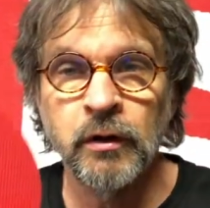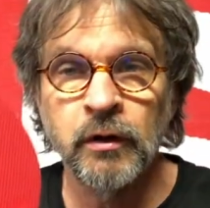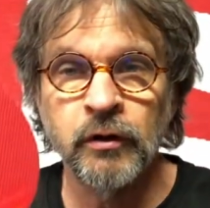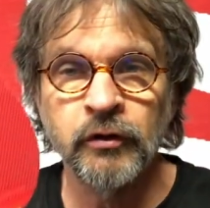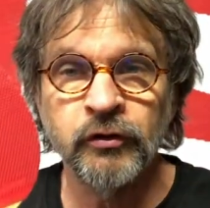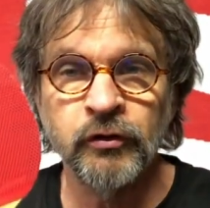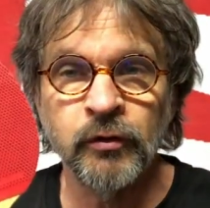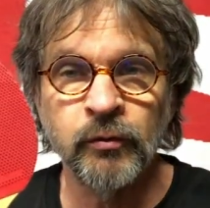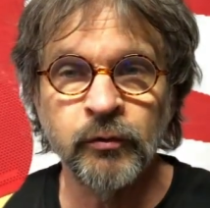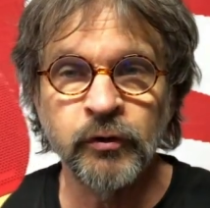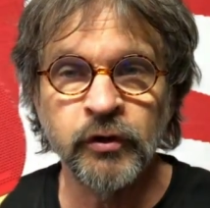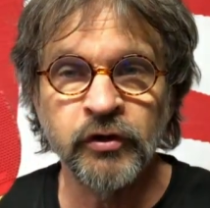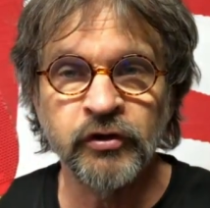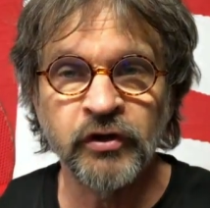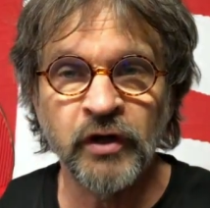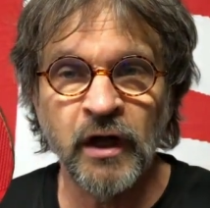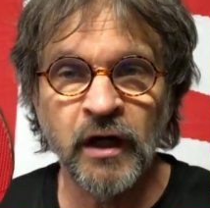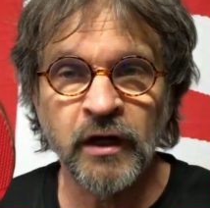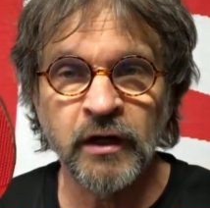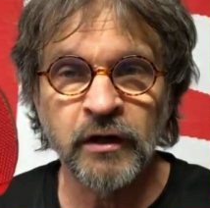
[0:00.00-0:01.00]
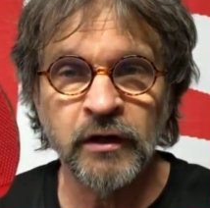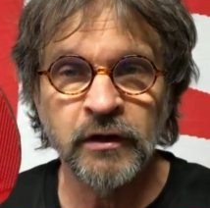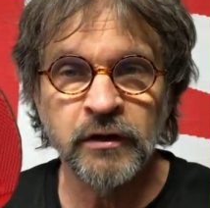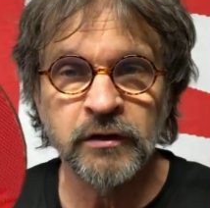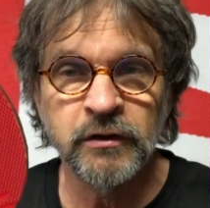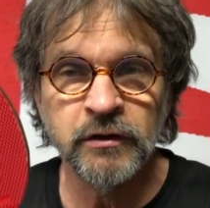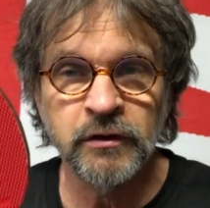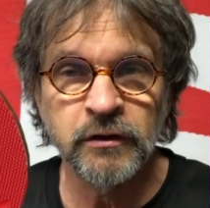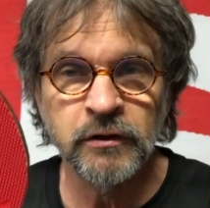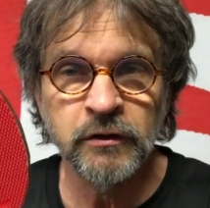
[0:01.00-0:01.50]
some Yasaka
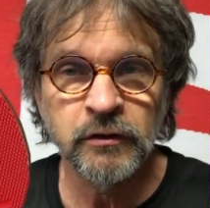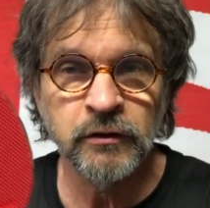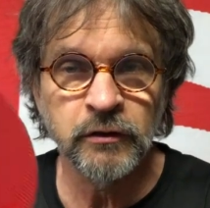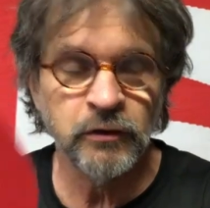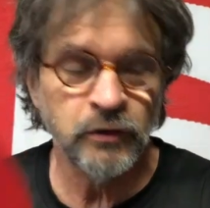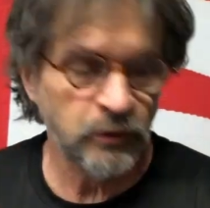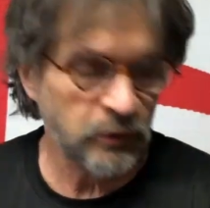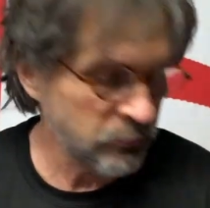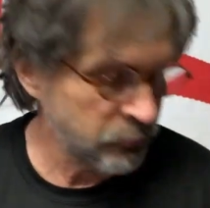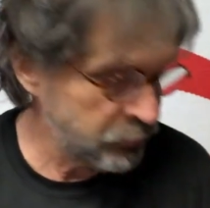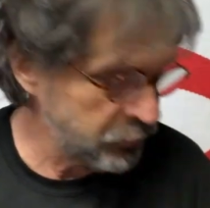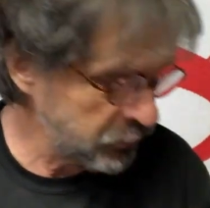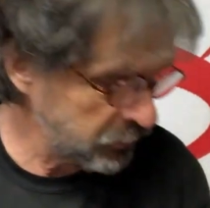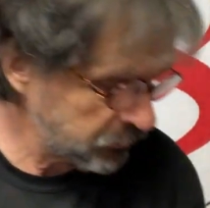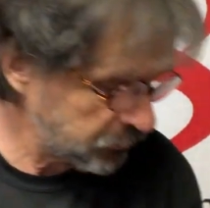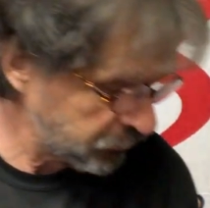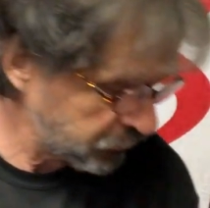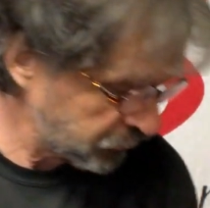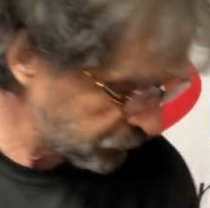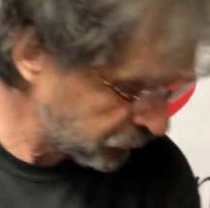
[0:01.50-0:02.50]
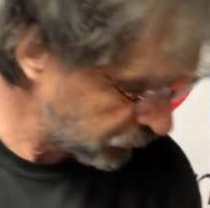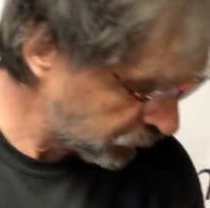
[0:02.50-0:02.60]
long pips.